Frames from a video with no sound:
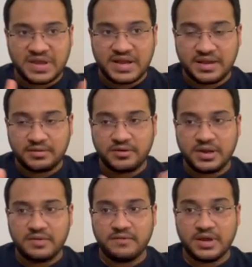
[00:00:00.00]

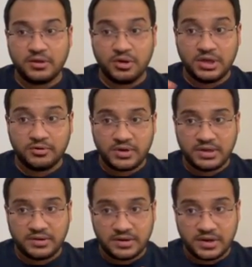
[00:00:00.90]
X-ray where you need to
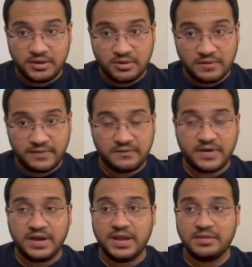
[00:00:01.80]
write the radiographic
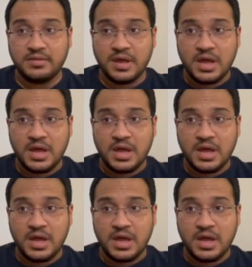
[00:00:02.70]
findings,